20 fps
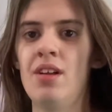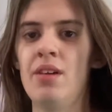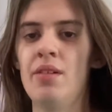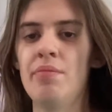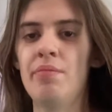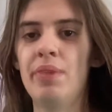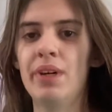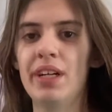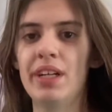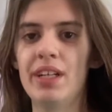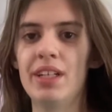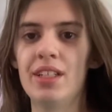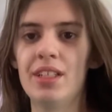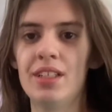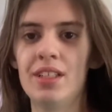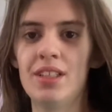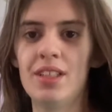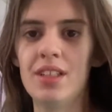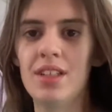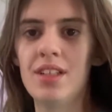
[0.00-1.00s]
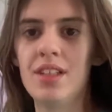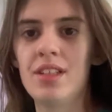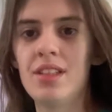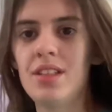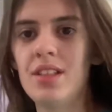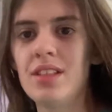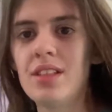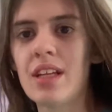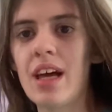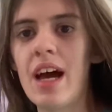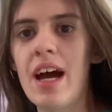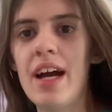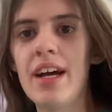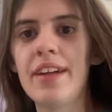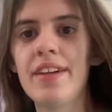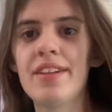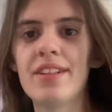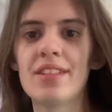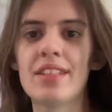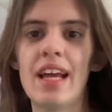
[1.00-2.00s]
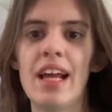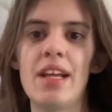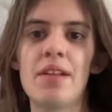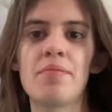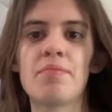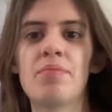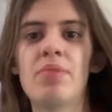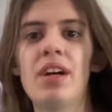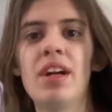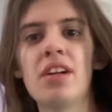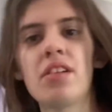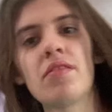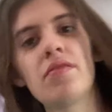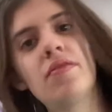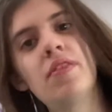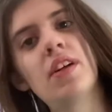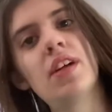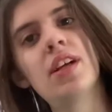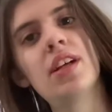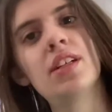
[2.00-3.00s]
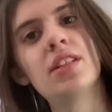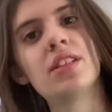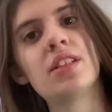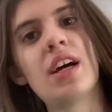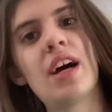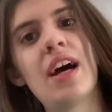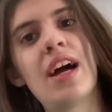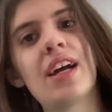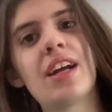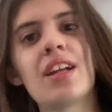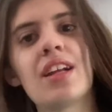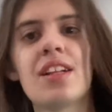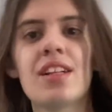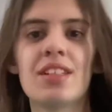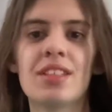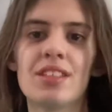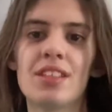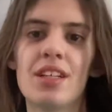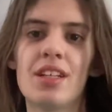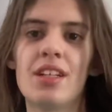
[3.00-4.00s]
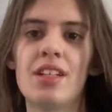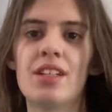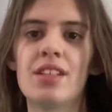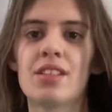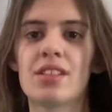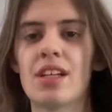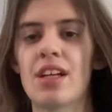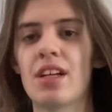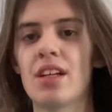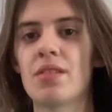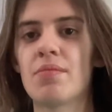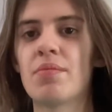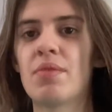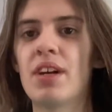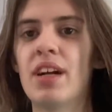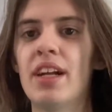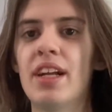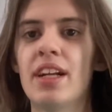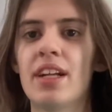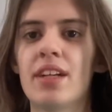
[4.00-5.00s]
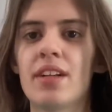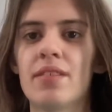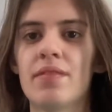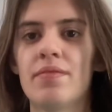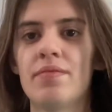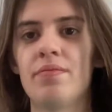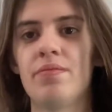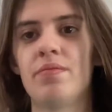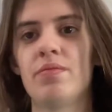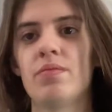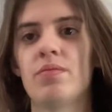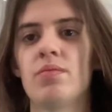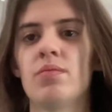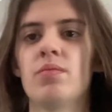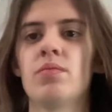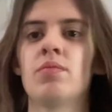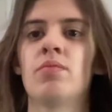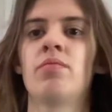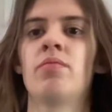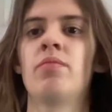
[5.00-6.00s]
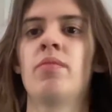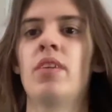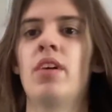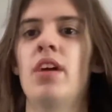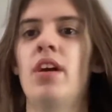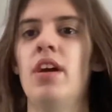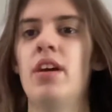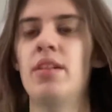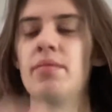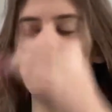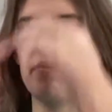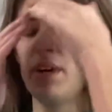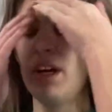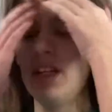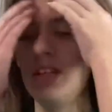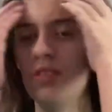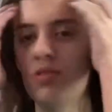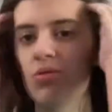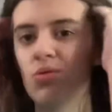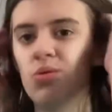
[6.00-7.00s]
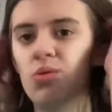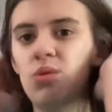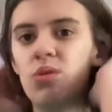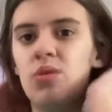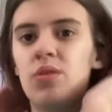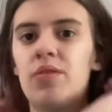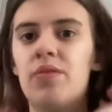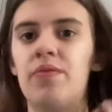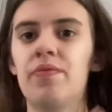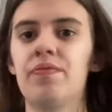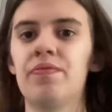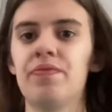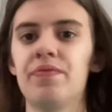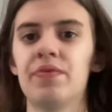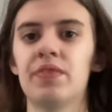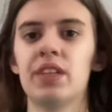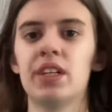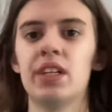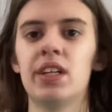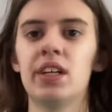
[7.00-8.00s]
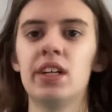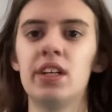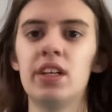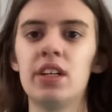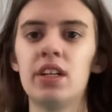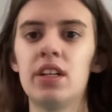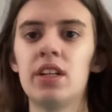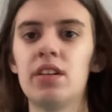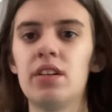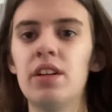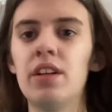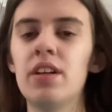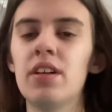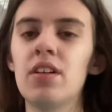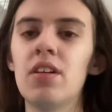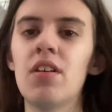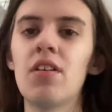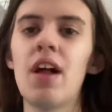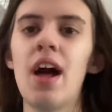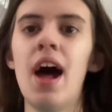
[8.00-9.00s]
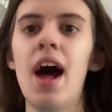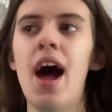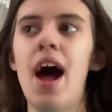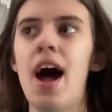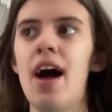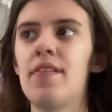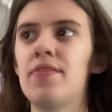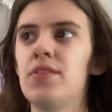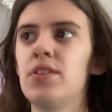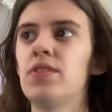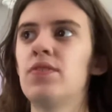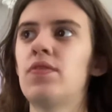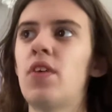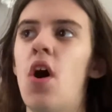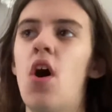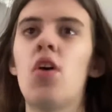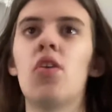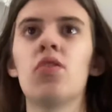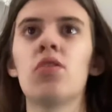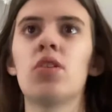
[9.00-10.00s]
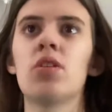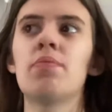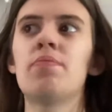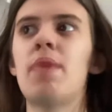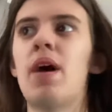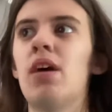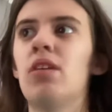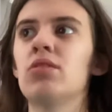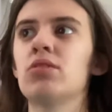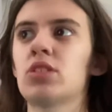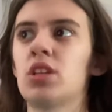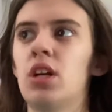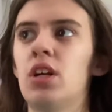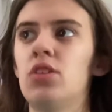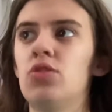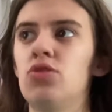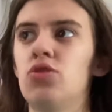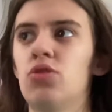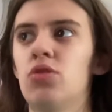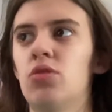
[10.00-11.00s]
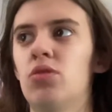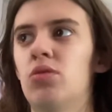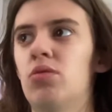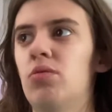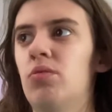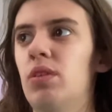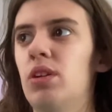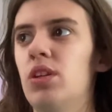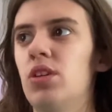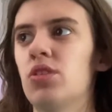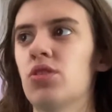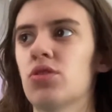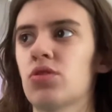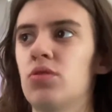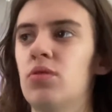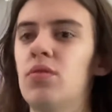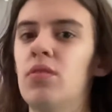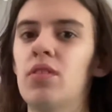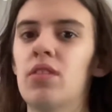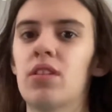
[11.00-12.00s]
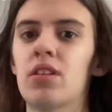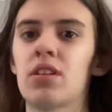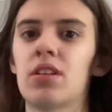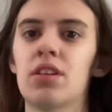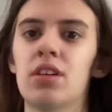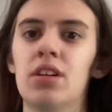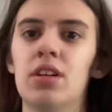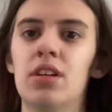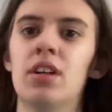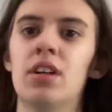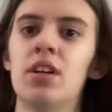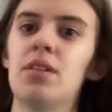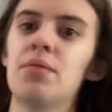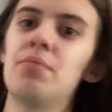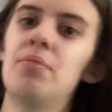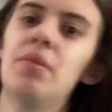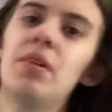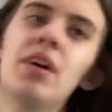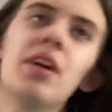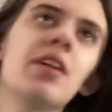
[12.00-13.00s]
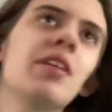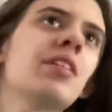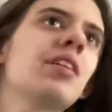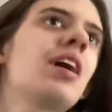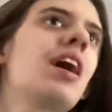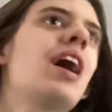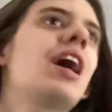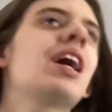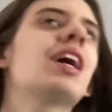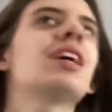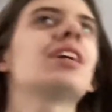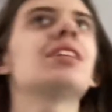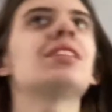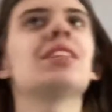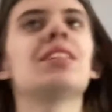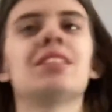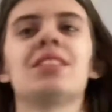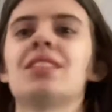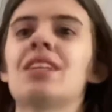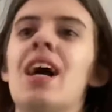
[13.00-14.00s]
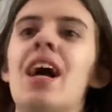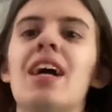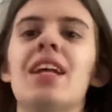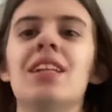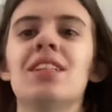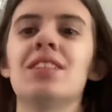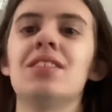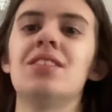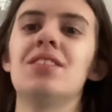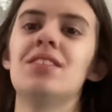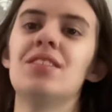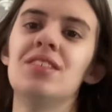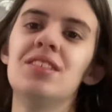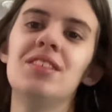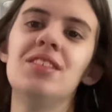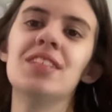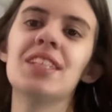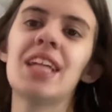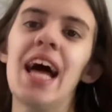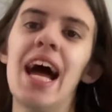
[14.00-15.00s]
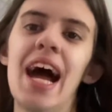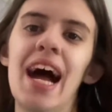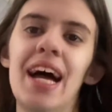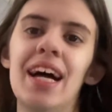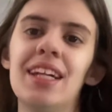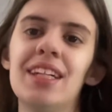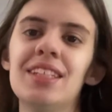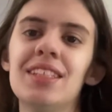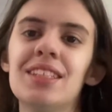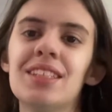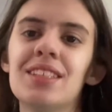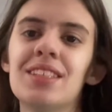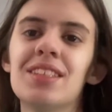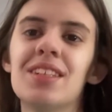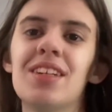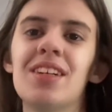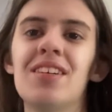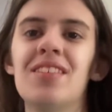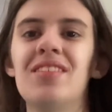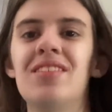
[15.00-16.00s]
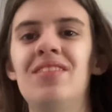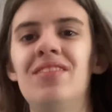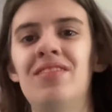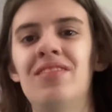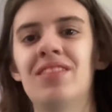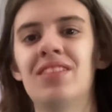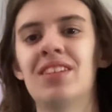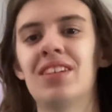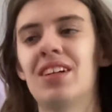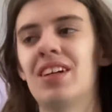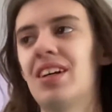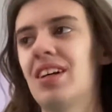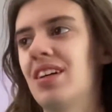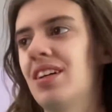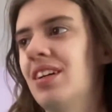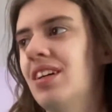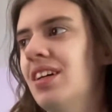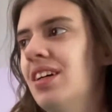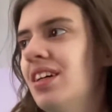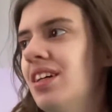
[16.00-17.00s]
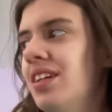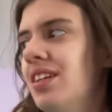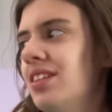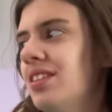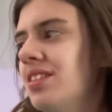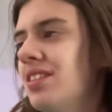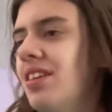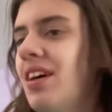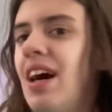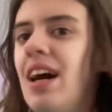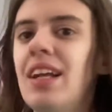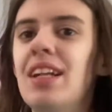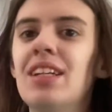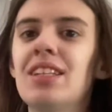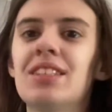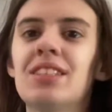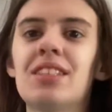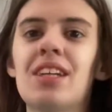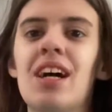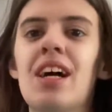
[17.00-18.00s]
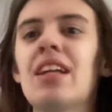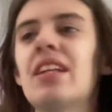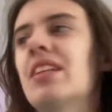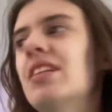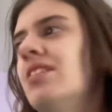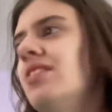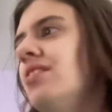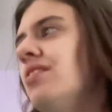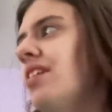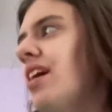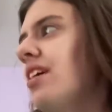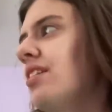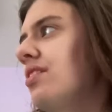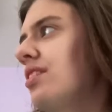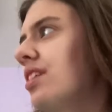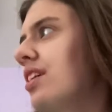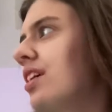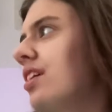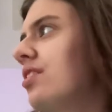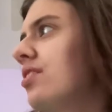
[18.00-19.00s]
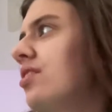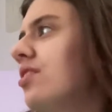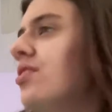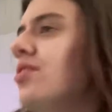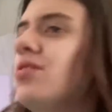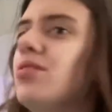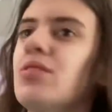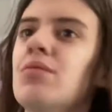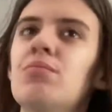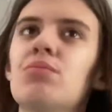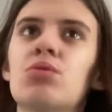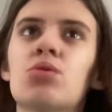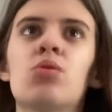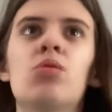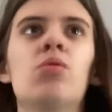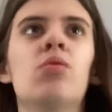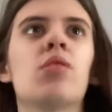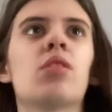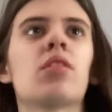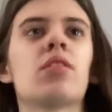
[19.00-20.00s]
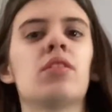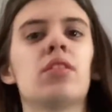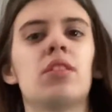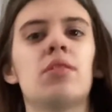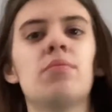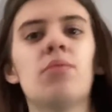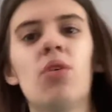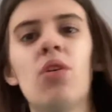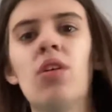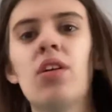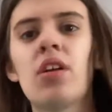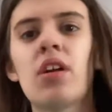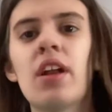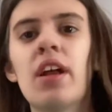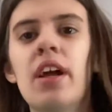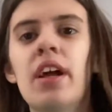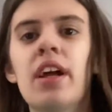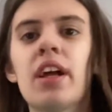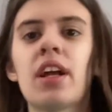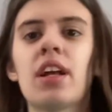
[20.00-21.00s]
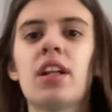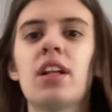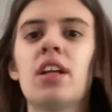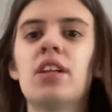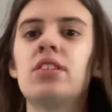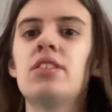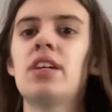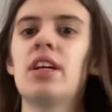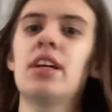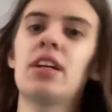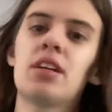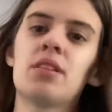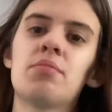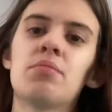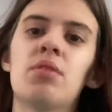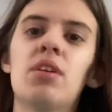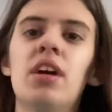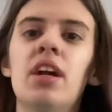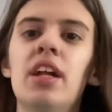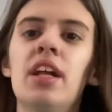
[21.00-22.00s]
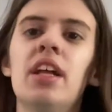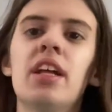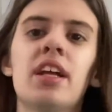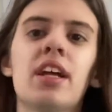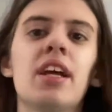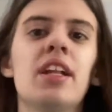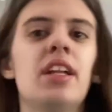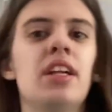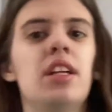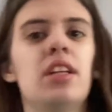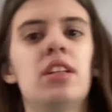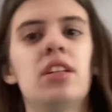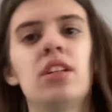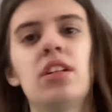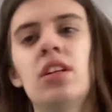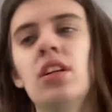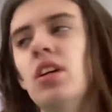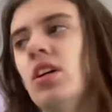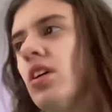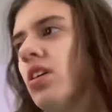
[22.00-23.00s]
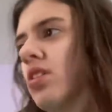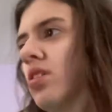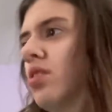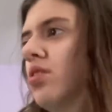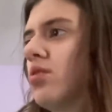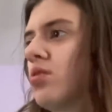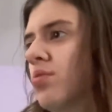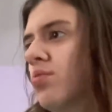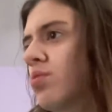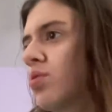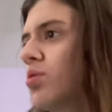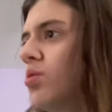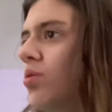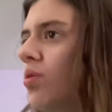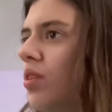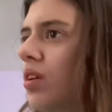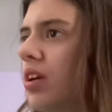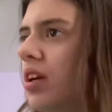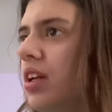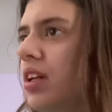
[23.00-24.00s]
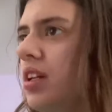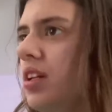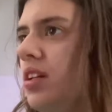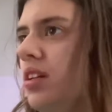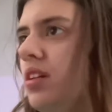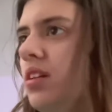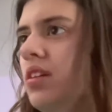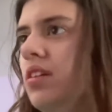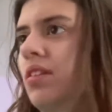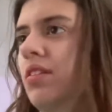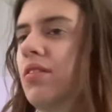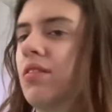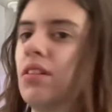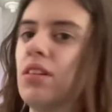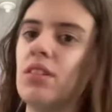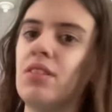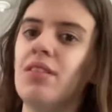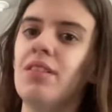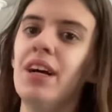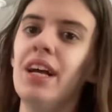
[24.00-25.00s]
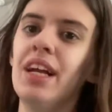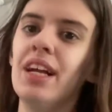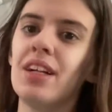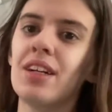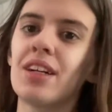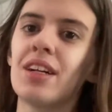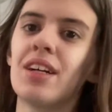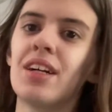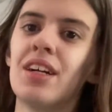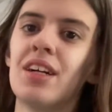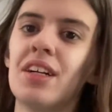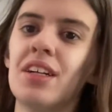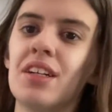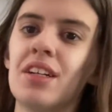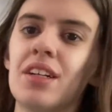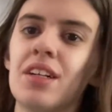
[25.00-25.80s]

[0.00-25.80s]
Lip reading: But since I just ate breakfast, I decided to take a break. In my school, you don't have to follow the bell schedule with your schoolwork, but I decided to do that. So I decided to do that to do some schoolwork in the morning, and then take a break, and then do some schoolwork and a little later